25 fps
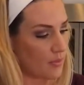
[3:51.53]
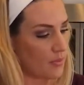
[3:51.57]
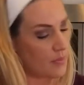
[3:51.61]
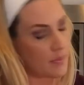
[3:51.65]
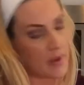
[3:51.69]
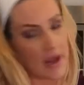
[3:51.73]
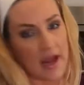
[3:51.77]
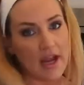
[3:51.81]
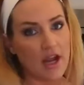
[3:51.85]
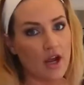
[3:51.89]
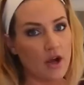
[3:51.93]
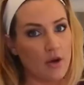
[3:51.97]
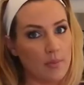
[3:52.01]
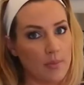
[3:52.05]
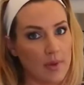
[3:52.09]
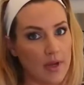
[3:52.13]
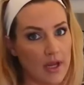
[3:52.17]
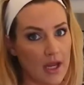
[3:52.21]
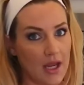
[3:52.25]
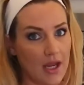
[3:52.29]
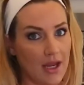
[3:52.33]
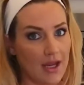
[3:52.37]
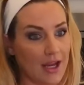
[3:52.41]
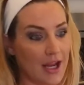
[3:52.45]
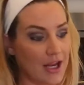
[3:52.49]
pale
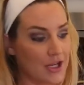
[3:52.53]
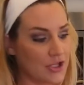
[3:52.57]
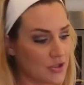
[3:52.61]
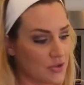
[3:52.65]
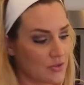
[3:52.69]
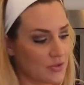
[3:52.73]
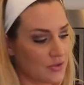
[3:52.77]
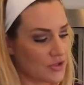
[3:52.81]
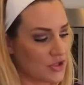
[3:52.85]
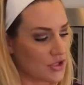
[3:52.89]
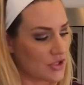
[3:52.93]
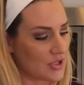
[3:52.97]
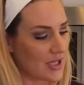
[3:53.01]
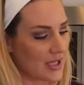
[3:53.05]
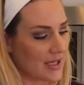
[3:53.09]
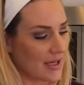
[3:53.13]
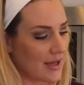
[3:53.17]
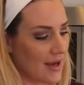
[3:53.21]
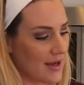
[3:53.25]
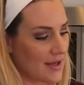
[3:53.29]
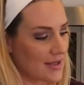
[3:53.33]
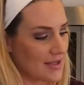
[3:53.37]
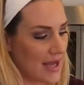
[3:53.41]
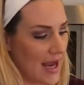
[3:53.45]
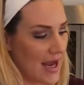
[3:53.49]
pink, and so it was just like
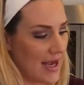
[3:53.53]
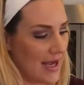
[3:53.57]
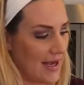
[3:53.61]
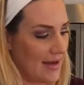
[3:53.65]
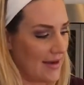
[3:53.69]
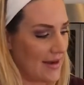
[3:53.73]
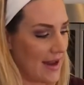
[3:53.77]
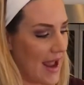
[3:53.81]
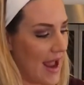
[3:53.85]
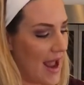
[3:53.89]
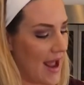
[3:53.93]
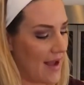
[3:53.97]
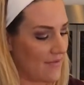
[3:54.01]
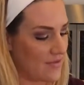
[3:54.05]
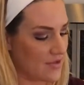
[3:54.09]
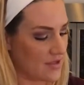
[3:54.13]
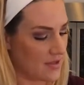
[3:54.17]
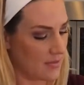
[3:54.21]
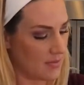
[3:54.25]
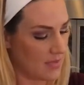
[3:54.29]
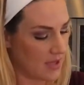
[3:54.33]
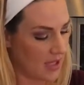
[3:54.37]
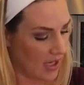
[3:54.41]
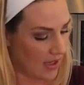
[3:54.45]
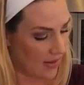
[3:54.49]
exciting to have
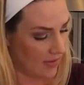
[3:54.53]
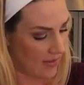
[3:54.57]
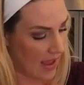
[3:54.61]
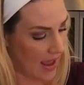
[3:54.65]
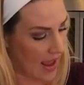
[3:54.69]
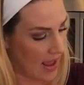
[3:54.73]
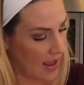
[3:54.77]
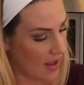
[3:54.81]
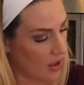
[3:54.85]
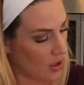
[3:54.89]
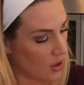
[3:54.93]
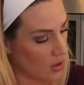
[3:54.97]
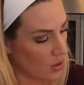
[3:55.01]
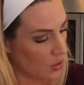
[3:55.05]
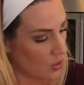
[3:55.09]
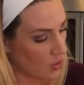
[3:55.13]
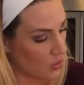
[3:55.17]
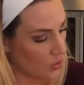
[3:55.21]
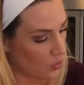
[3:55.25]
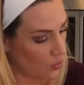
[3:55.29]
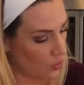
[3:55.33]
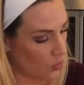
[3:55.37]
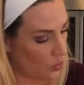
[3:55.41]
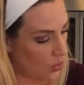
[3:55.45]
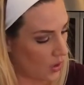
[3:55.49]
something that
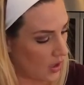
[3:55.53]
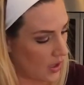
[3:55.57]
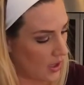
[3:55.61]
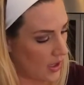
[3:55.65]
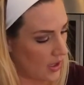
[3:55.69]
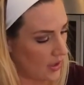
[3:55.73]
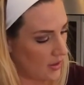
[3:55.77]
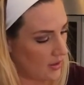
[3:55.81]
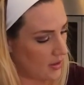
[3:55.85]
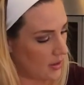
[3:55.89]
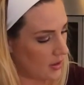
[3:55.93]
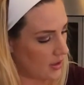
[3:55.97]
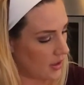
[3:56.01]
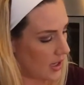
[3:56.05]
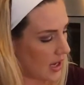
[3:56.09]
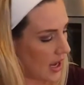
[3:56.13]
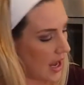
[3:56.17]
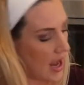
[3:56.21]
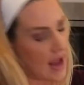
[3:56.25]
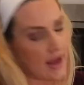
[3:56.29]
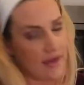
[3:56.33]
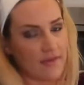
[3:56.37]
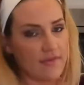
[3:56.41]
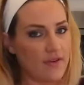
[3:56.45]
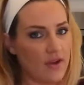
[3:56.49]
would,
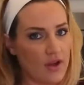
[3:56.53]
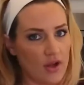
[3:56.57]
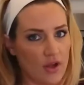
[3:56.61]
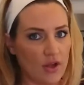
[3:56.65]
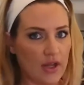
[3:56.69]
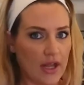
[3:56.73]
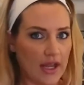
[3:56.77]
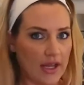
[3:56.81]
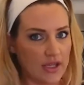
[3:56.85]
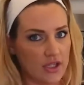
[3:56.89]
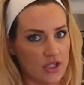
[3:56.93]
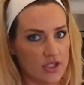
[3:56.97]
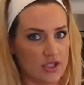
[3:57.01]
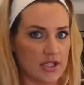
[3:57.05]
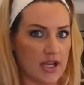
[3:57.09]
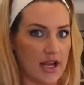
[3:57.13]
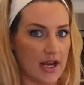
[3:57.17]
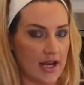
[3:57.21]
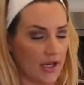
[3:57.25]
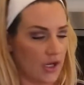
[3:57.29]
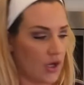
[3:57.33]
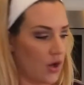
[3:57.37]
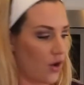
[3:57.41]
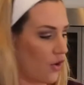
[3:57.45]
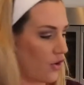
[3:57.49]
I feel like, just
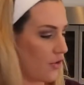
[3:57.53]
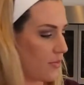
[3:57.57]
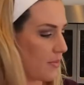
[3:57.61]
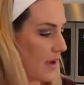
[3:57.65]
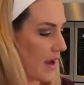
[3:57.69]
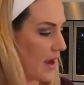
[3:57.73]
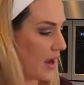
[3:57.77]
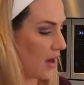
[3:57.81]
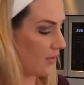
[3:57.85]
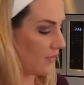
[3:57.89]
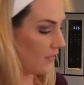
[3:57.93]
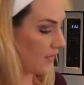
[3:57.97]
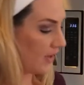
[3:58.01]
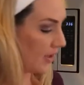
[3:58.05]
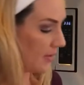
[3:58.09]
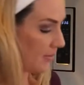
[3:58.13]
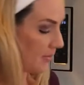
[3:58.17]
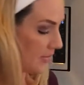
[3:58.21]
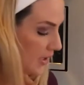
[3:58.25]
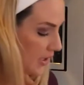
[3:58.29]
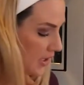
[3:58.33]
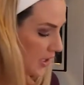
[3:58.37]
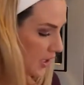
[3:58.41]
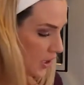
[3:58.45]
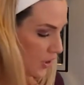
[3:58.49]
kind of go with my outfit and
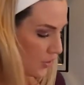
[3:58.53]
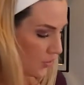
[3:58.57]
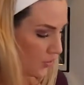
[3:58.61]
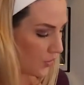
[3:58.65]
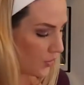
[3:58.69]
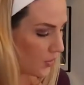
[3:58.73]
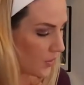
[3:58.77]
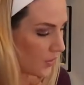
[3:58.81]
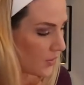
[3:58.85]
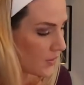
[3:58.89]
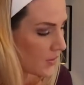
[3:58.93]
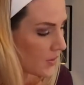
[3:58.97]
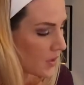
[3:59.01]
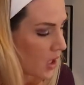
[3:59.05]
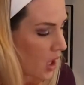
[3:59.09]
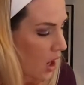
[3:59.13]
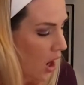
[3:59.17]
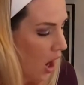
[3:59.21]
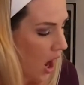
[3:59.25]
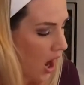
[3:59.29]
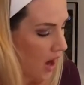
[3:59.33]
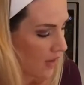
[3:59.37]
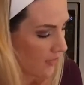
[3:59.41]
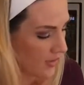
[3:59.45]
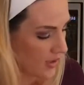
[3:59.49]
be cute.
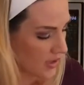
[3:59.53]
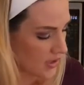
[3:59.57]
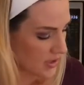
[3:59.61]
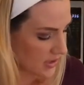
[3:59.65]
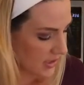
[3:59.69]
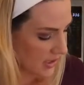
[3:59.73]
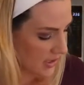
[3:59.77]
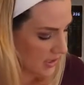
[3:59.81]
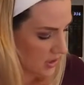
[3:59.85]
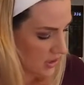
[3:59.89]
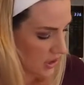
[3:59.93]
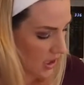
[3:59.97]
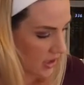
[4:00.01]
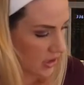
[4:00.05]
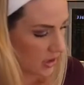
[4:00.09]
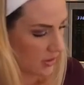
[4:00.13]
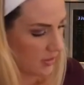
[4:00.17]
Obviously it's not